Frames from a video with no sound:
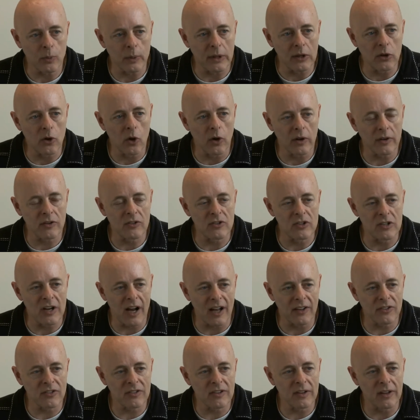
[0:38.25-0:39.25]
We're not
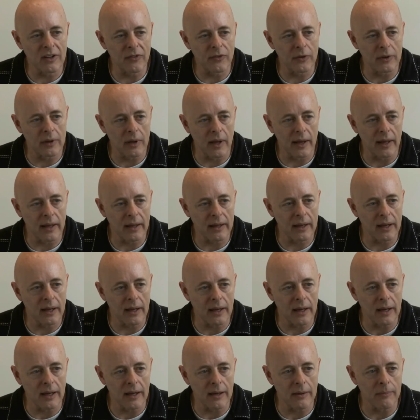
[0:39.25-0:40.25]
just, if you like,
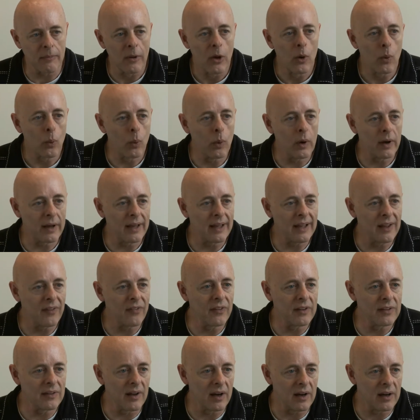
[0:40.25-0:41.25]
working
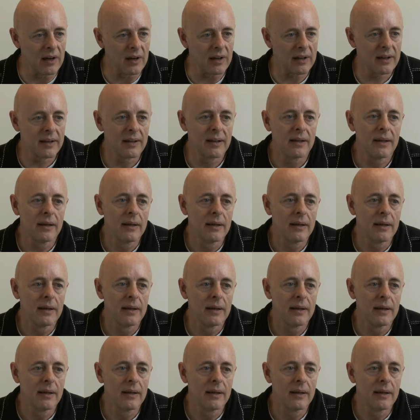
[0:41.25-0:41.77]
in the dark.